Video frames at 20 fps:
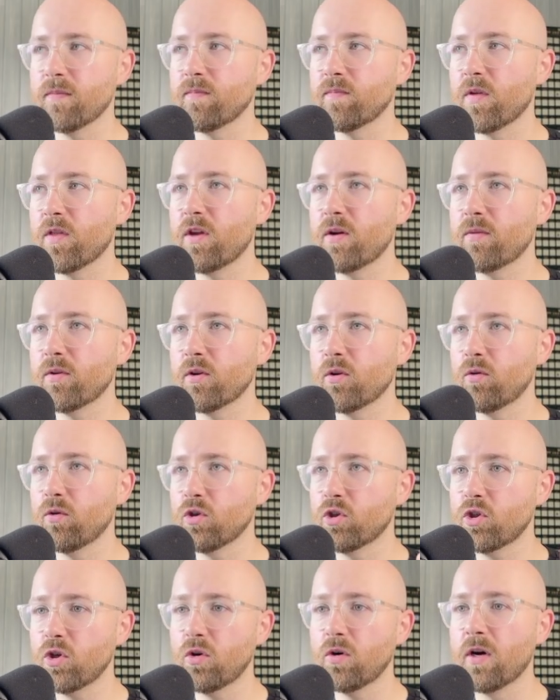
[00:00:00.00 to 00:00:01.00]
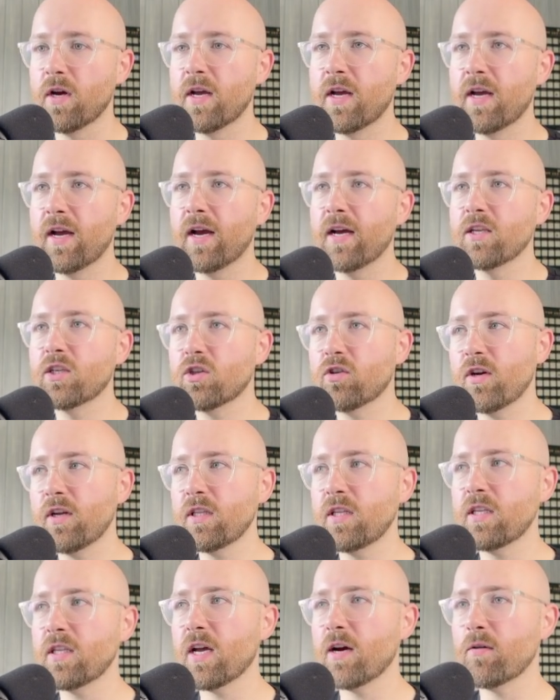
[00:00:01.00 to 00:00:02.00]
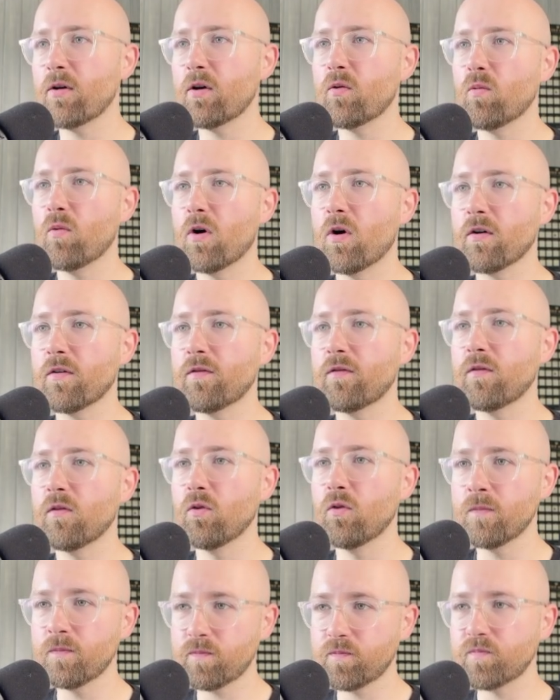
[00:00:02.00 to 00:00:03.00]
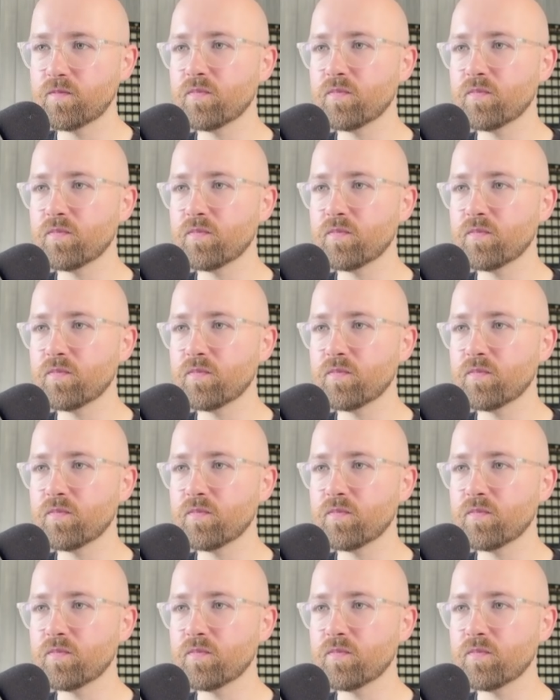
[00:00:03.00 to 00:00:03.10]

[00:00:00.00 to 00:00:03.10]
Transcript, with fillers: And there we go. So it's created our workflow.